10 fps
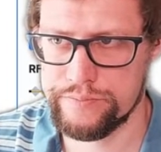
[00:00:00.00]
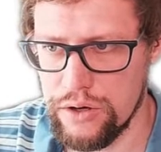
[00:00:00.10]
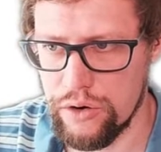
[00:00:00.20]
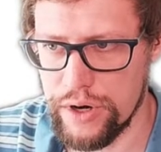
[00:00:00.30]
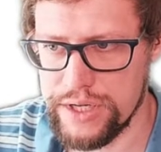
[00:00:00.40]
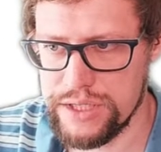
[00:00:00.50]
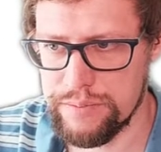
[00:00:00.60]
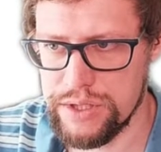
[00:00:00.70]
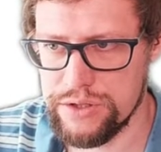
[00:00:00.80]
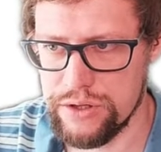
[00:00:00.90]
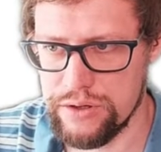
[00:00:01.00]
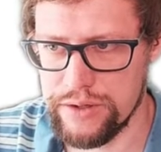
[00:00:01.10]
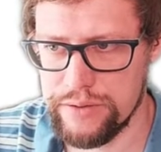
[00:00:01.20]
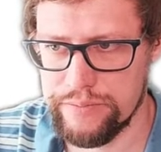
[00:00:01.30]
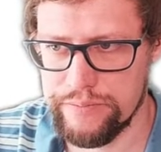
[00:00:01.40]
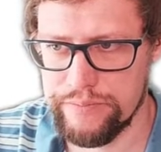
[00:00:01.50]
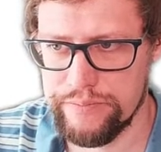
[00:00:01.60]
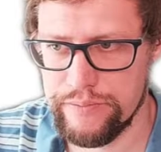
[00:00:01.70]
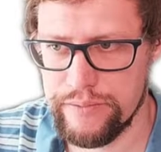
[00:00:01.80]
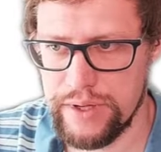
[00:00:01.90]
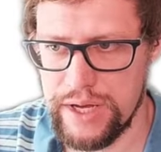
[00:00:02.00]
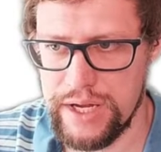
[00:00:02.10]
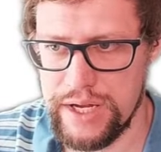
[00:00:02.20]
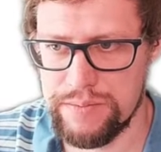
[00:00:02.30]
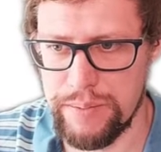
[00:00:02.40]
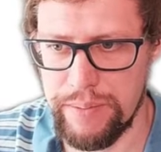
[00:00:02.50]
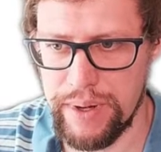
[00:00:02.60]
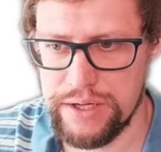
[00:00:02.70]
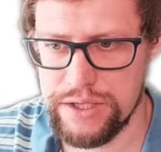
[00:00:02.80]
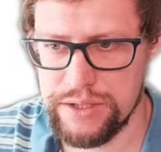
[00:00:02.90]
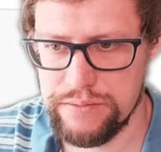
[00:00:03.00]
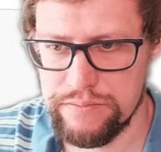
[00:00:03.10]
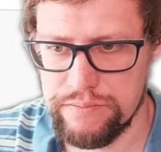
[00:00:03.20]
Go HTTP server, HTTP package,